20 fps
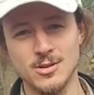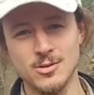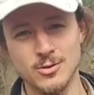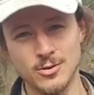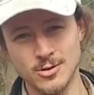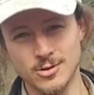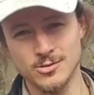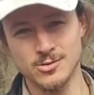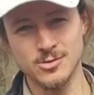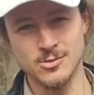
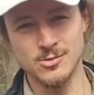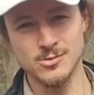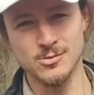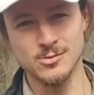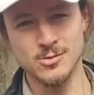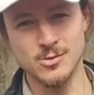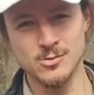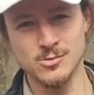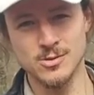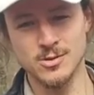You can also
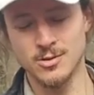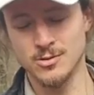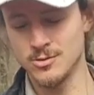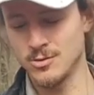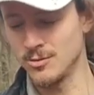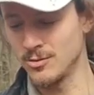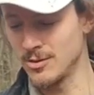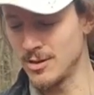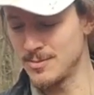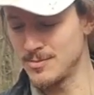use it on
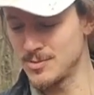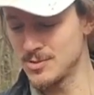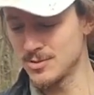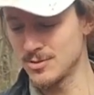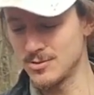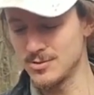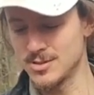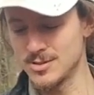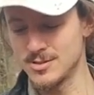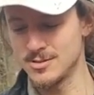your lips,
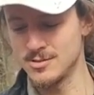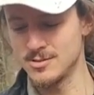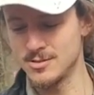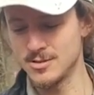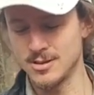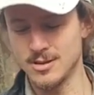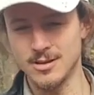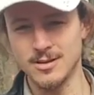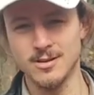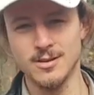because this is
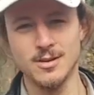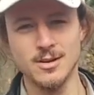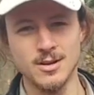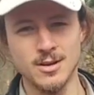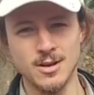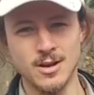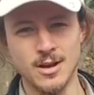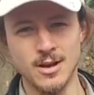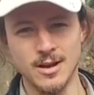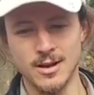
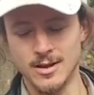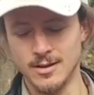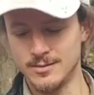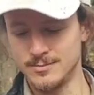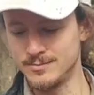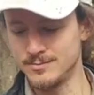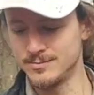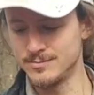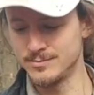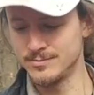
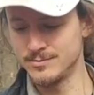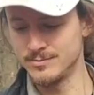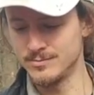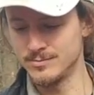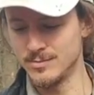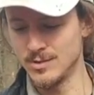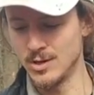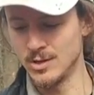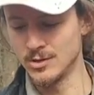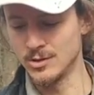
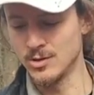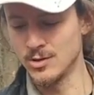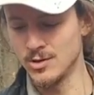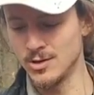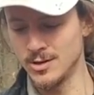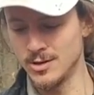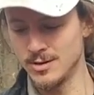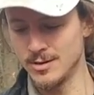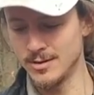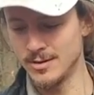a
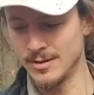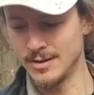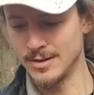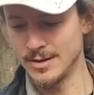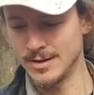good